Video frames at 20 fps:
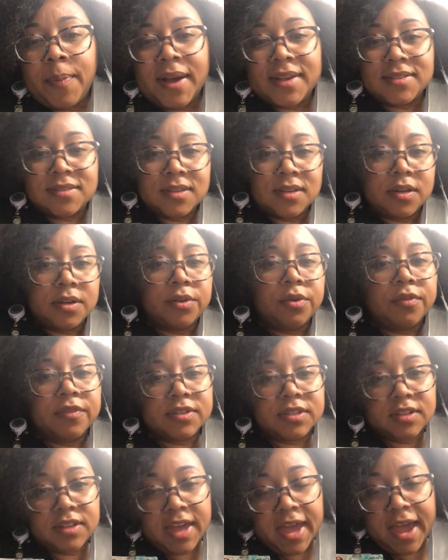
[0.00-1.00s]
I send it over
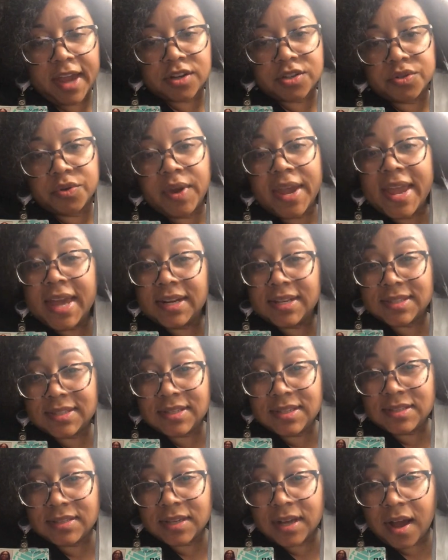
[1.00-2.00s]
to the actual
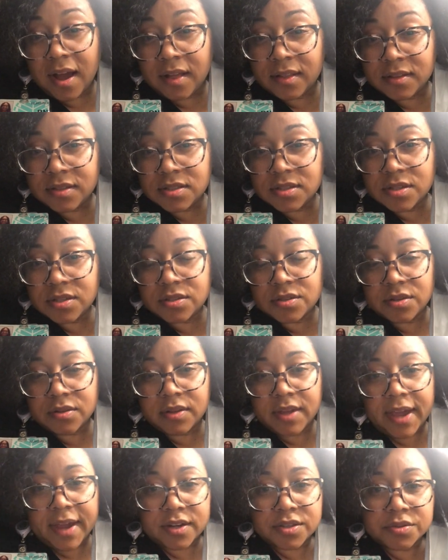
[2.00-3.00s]
anesthesiologist, so
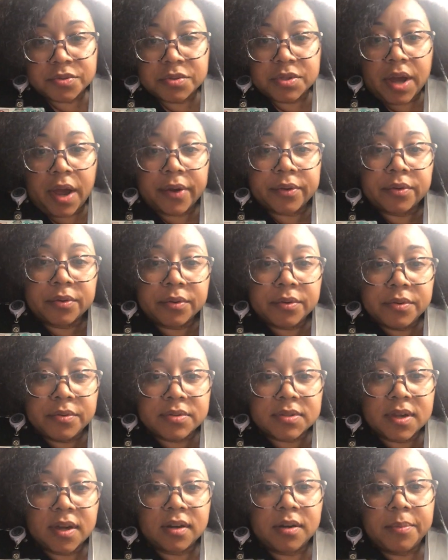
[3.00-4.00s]
the actual doctor
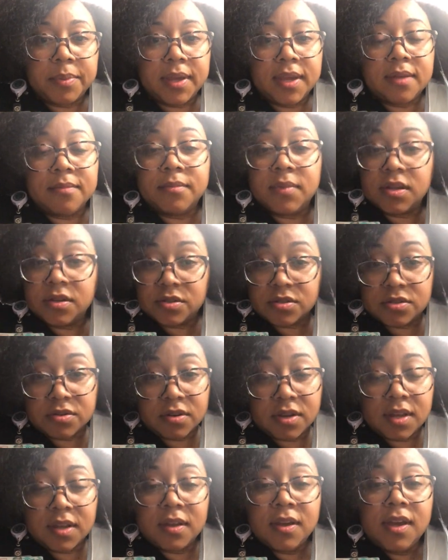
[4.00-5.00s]
who's going to be
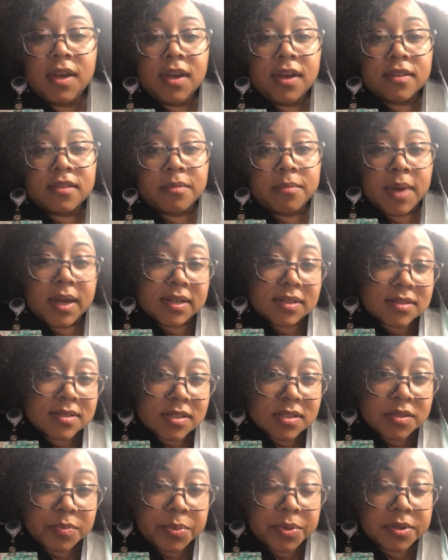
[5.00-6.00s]
administering the
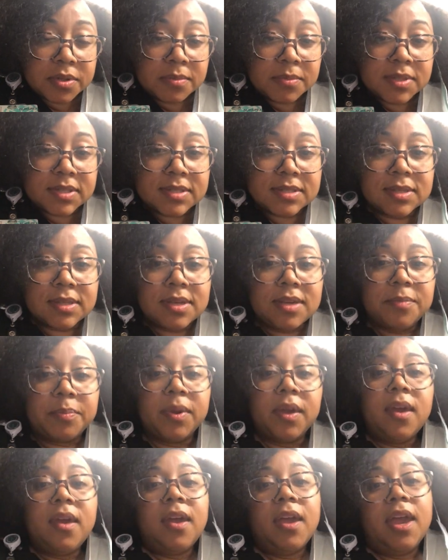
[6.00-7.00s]
medicine to put them to sleep,
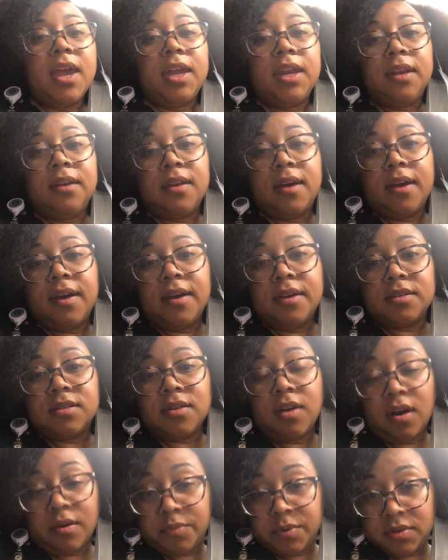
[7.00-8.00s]
and
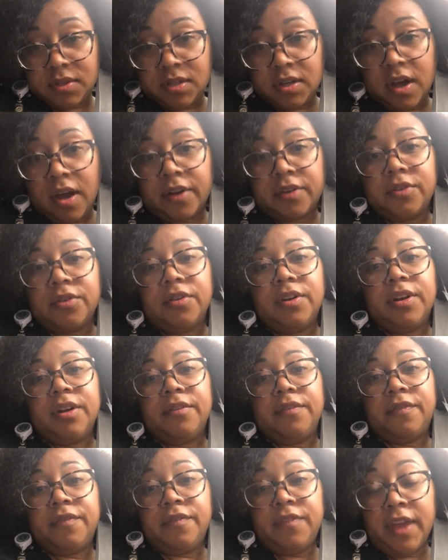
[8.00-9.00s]
talk with the doctor. And
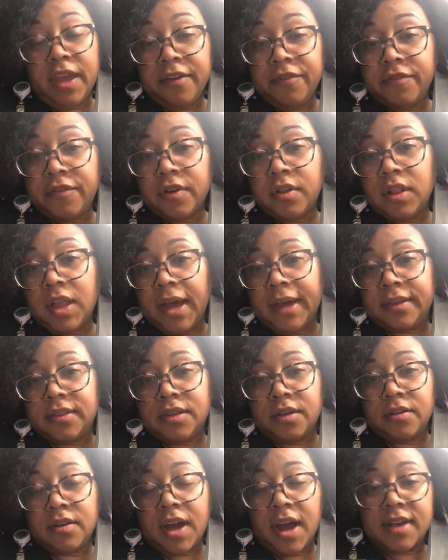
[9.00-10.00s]
if they feel like
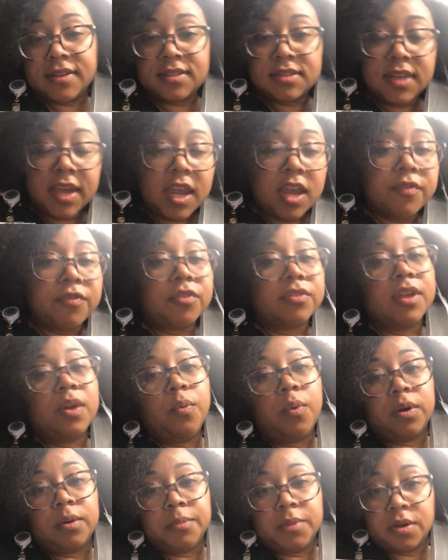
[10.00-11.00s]
they're not safe, or they
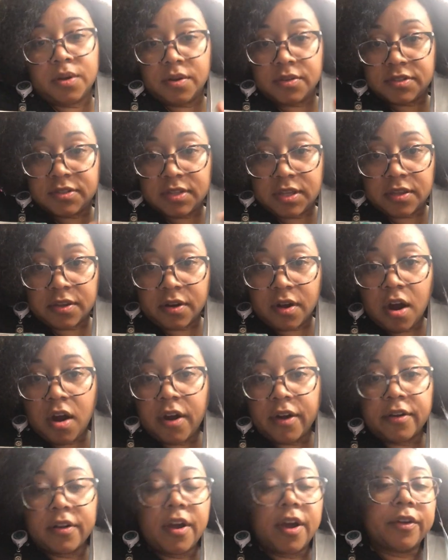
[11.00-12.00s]
want them to go see their
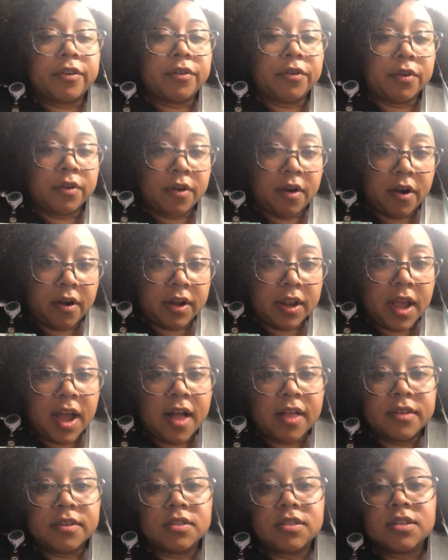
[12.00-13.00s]
heart doctor or
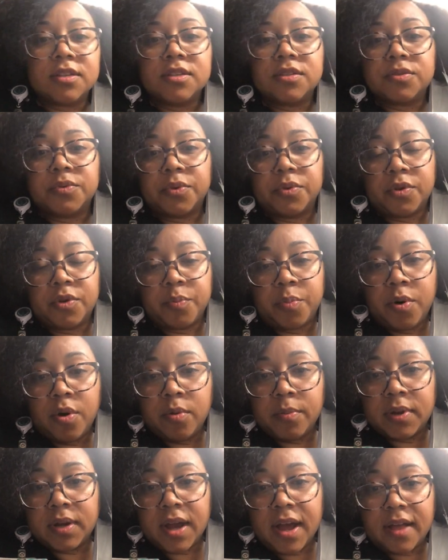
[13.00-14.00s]
cardiologist or their
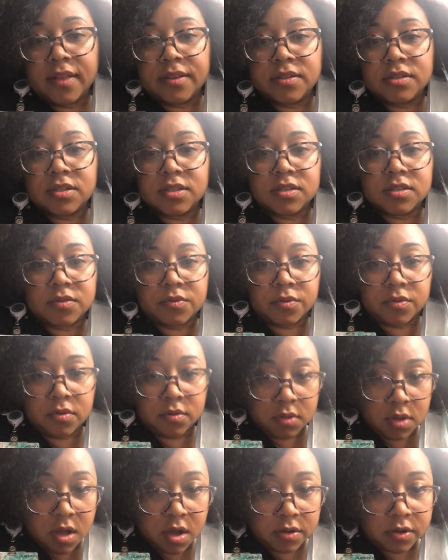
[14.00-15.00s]
pulmonologist or their
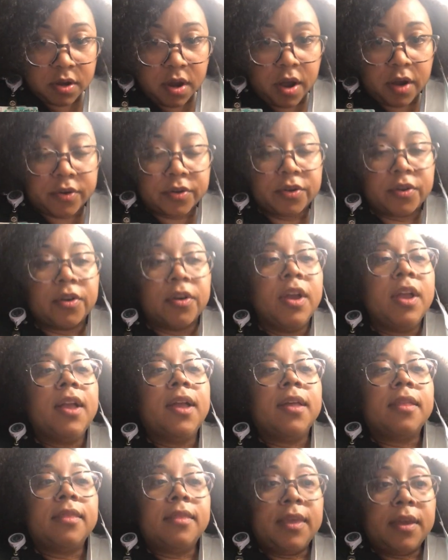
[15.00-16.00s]
lung doctor,
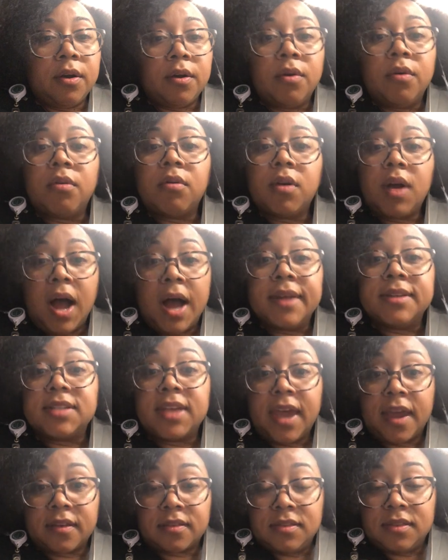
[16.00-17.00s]
they'll
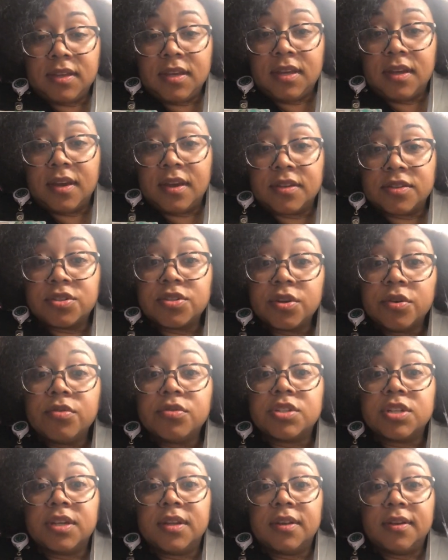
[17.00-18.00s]
contact the
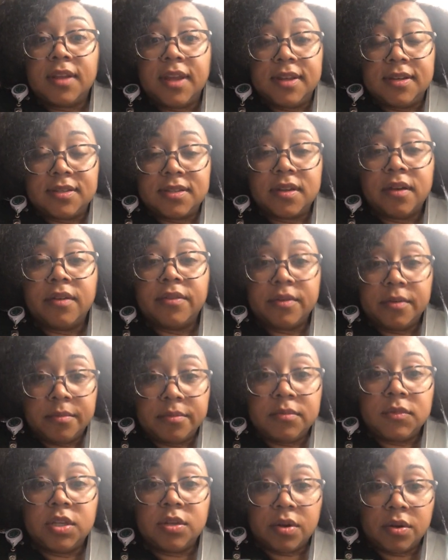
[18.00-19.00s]
surgeon and tell
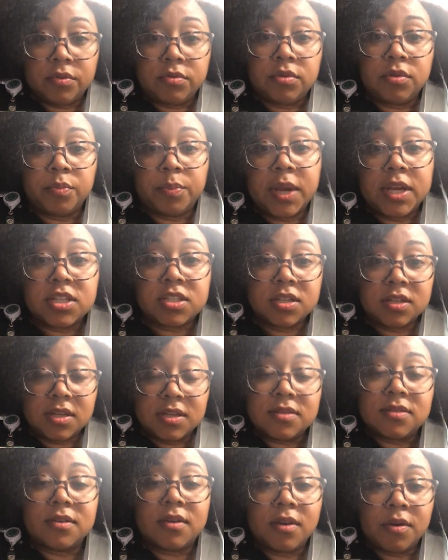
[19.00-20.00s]
them, your patient
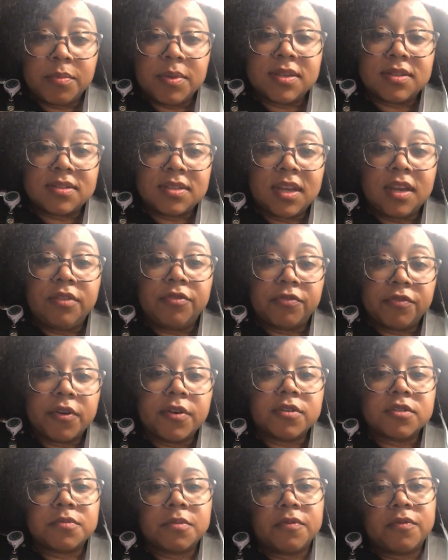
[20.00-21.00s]
needs to go be seen
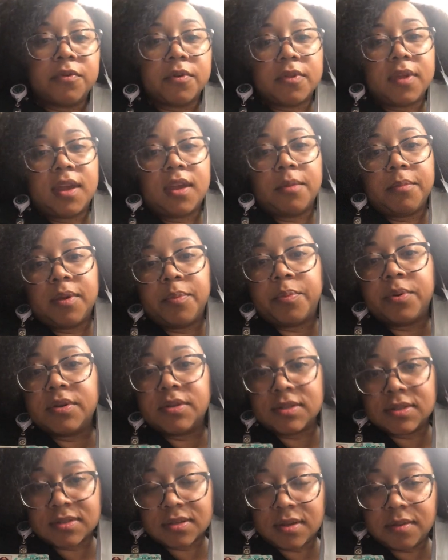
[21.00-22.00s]
first before they can be put
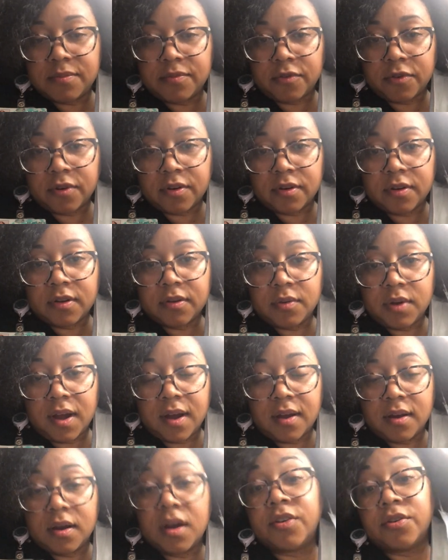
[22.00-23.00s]
to sleep for
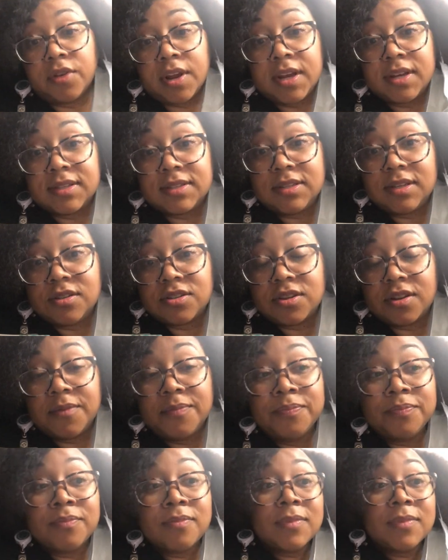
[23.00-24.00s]
under anesthesia.
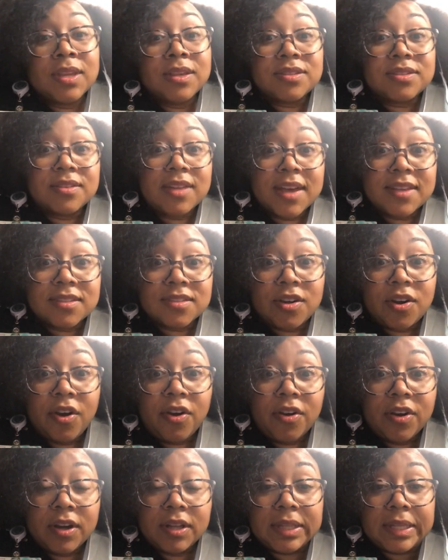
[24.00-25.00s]
So that's
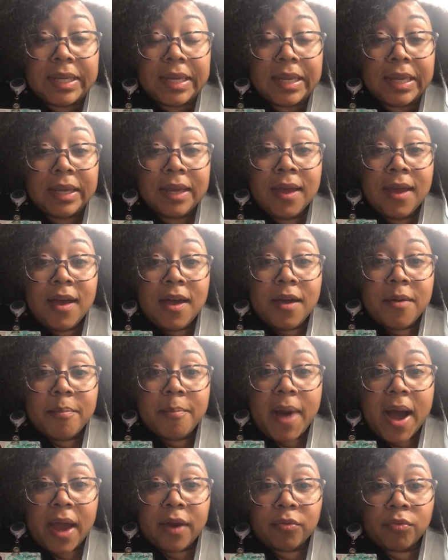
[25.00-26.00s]
currently
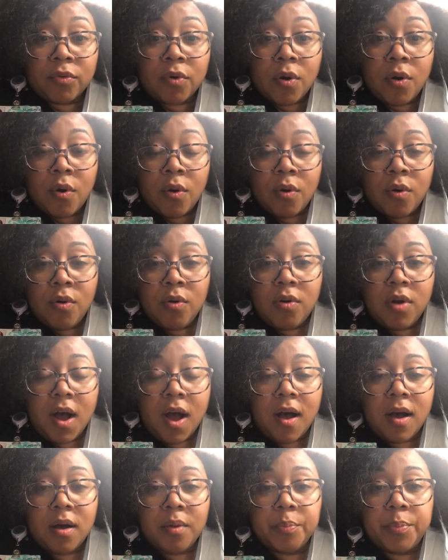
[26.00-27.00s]
my role,
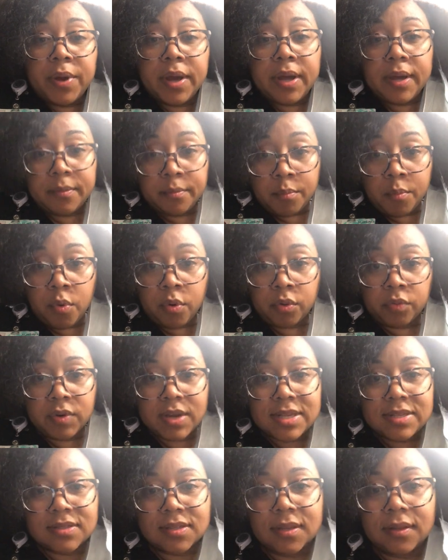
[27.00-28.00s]
but more
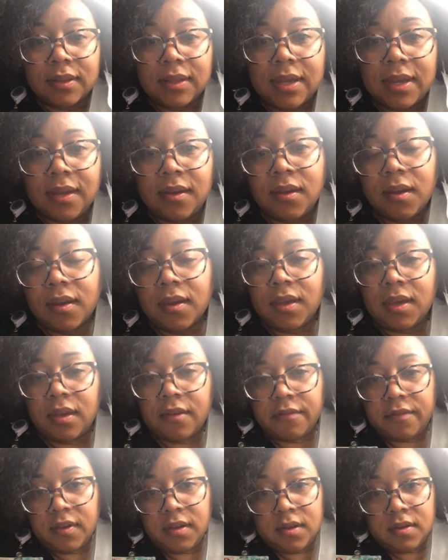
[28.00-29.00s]
recently,
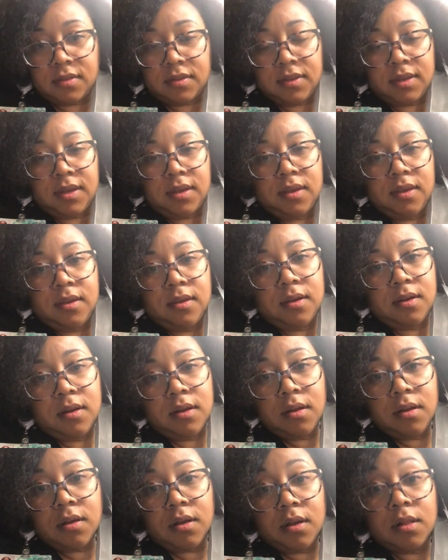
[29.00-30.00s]
given the
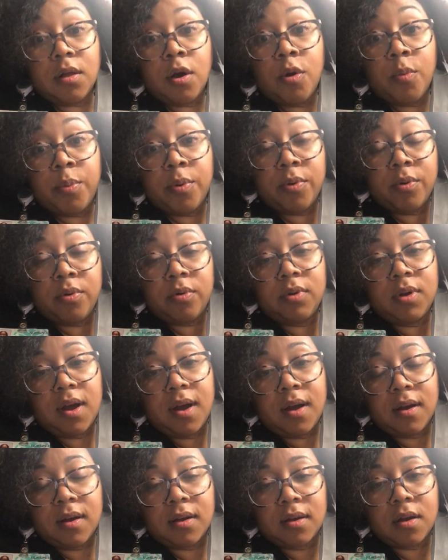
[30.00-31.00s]
global
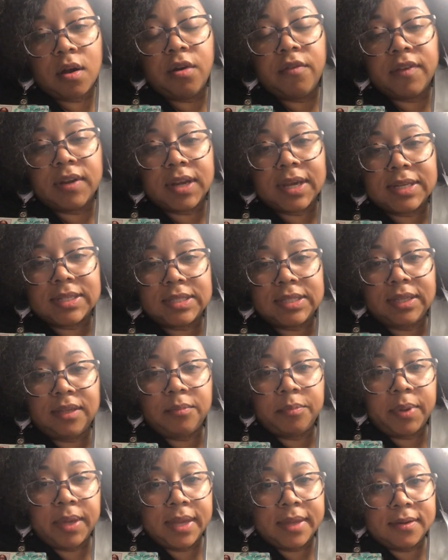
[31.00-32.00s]

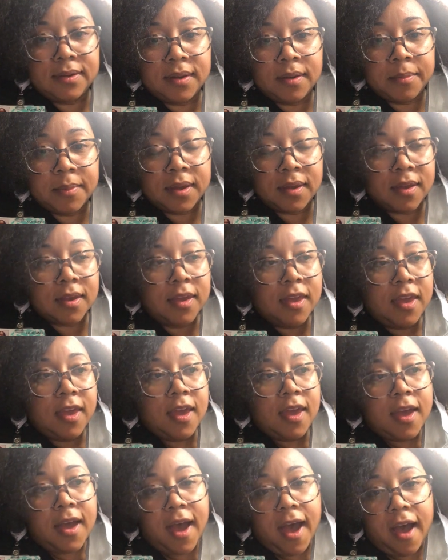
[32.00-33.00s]
COVID-19 pandemic,
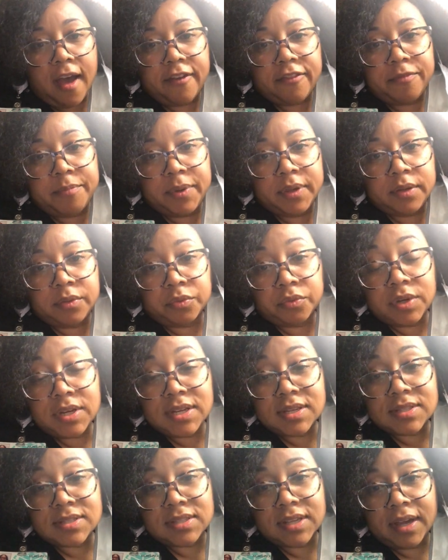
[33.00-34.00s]
I've been
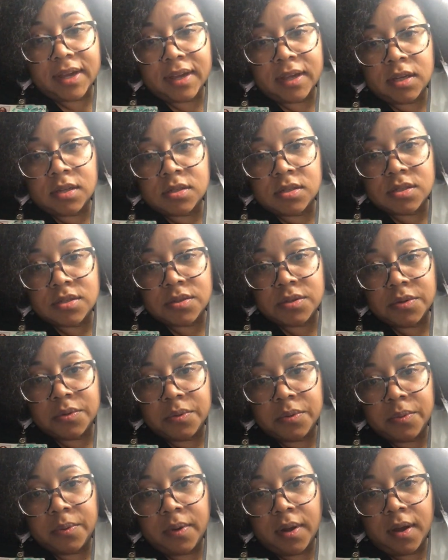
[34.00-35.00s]
reassigned
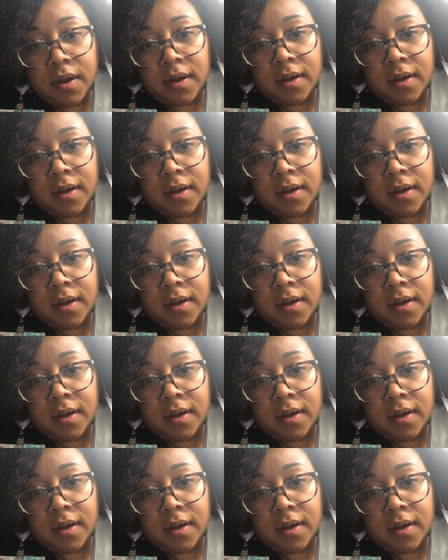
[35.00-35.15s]
to